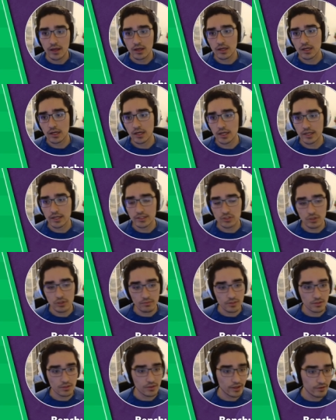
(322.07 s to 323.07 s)
Uh, in
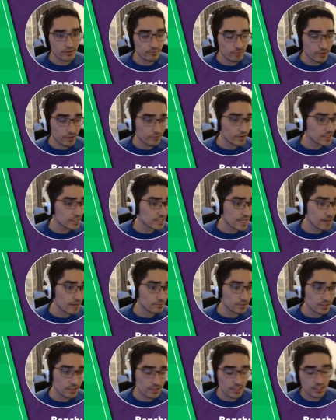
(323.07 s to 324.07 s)
terms of my my vice
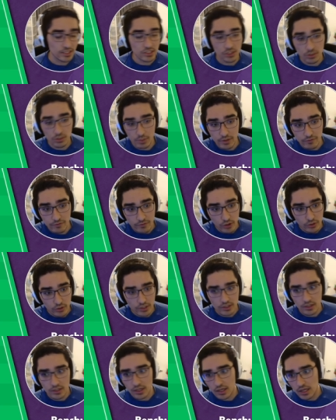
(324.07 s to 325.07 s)
captain, it's actually going to be
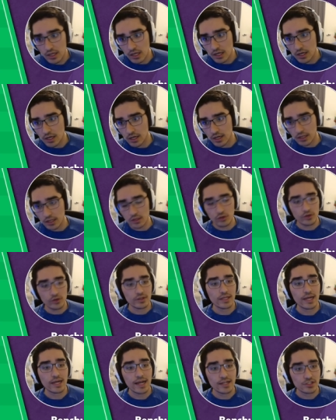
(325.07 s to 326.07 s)
Foden. Uh, a lot of
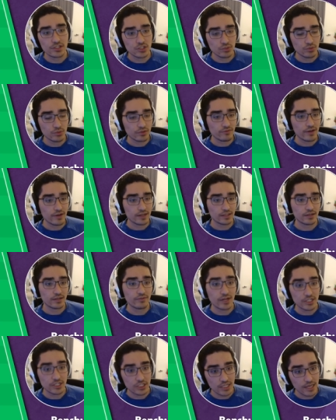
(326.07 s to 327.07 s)
that has to do with the fact that I've
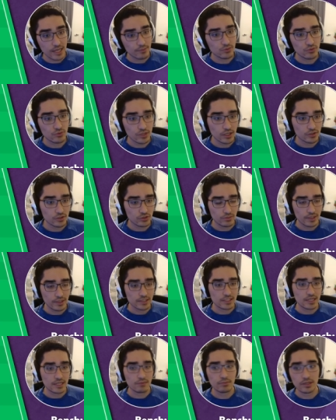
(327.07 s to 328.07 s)
actually kept Ronaldo in my
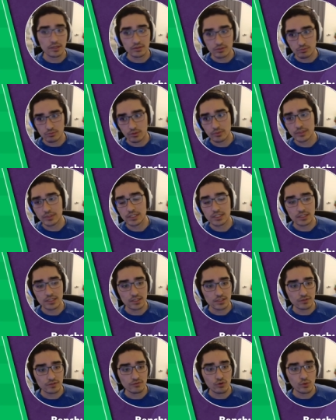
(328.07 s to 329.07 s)
team, but I'll probably
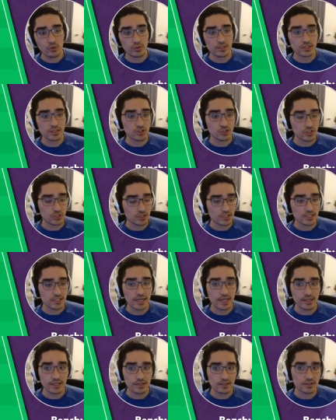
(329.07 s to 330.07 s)
discuss the forwards in just a
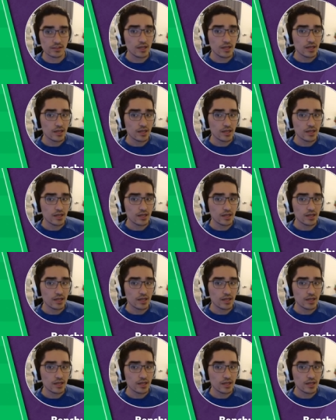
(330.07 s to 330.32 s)
second.